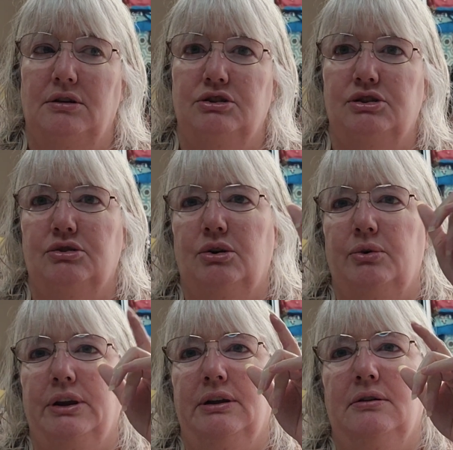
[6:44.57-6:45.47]
So
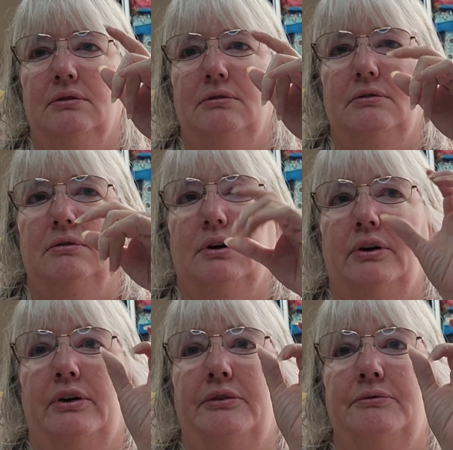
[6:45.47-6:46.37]
going
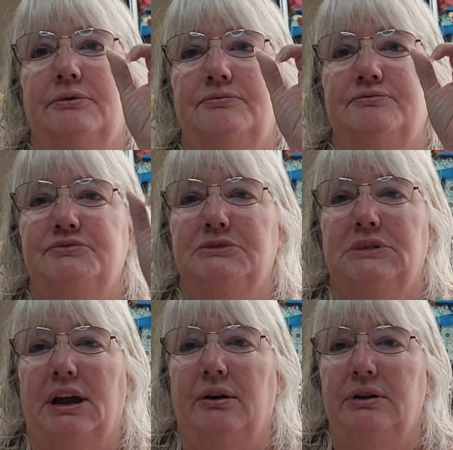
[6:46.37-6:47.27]

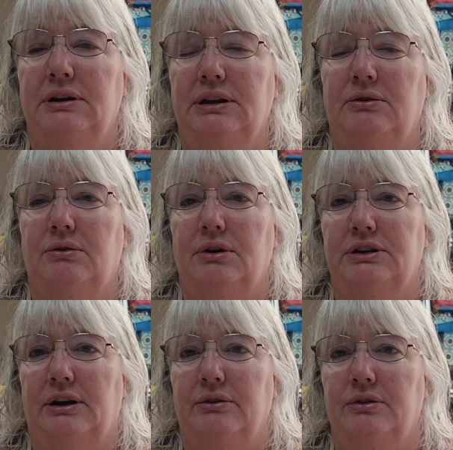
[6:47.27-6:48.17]
down a needle or
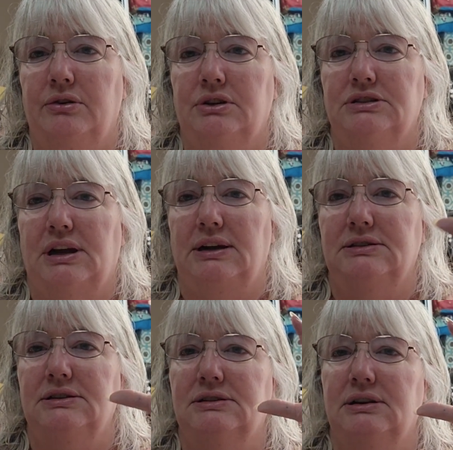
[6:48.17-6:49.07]
down a hook size
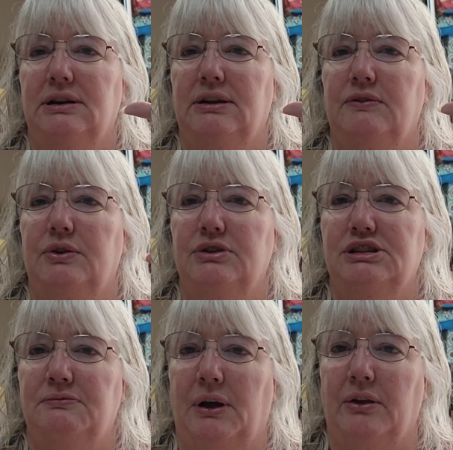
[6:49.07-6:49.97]
is going to give you a
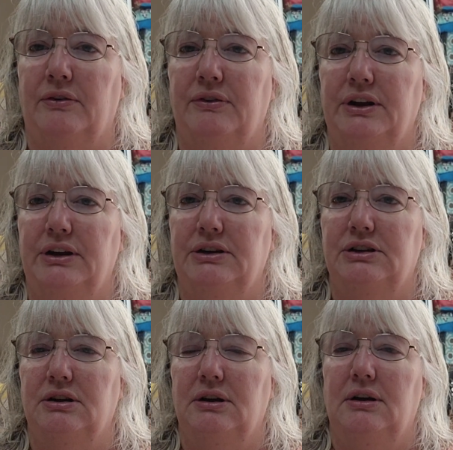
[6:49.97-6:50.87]
smaller finished
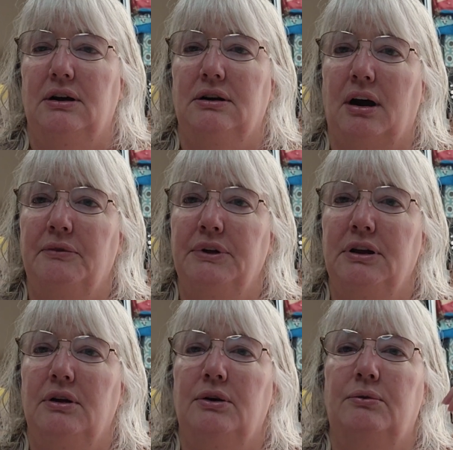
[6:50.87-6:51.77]
garment,
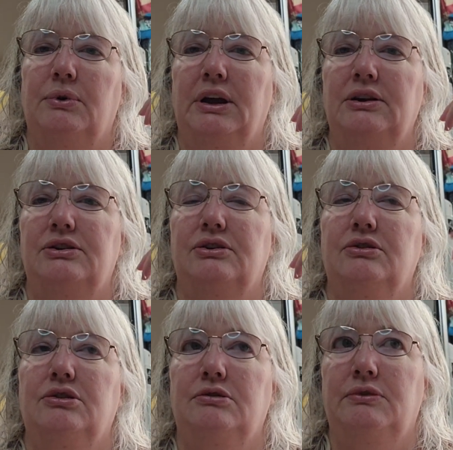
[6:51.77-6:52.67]
which
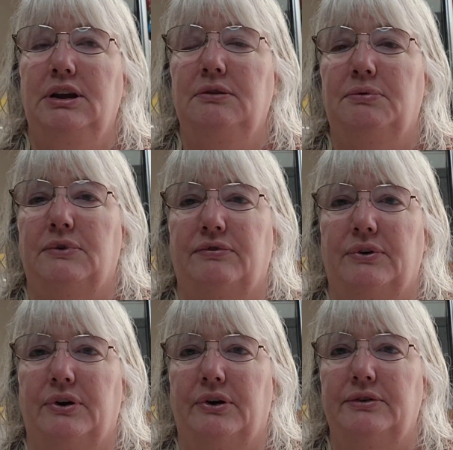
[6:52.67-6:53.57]
you may
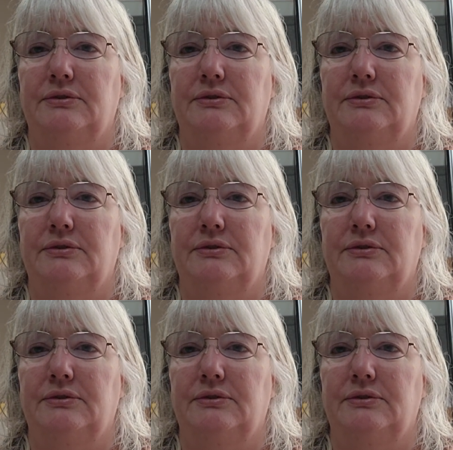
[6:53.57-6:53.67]
prefer.